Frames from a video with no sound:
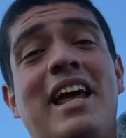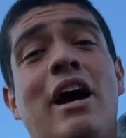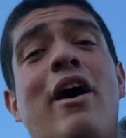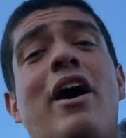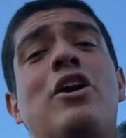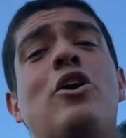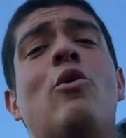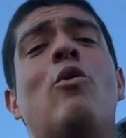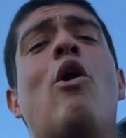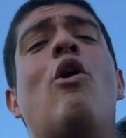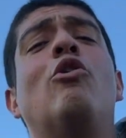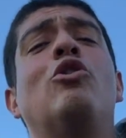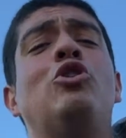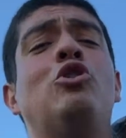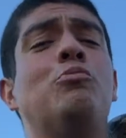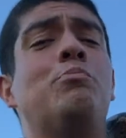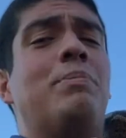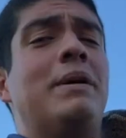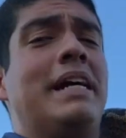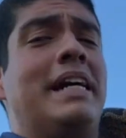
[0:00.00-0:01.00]
Now, I know
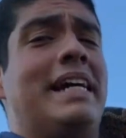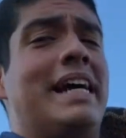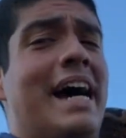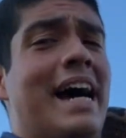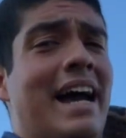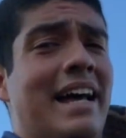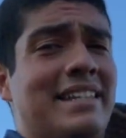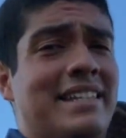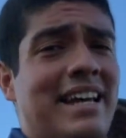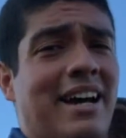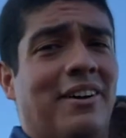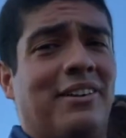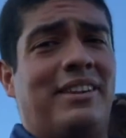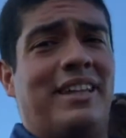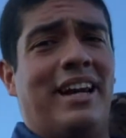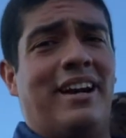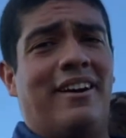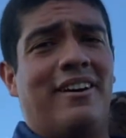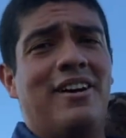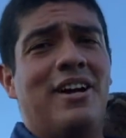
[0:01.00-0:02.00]
all you big guys
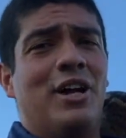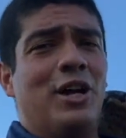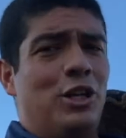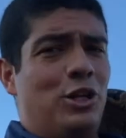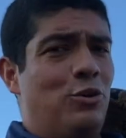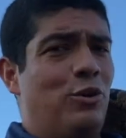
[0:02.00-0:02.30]
out there,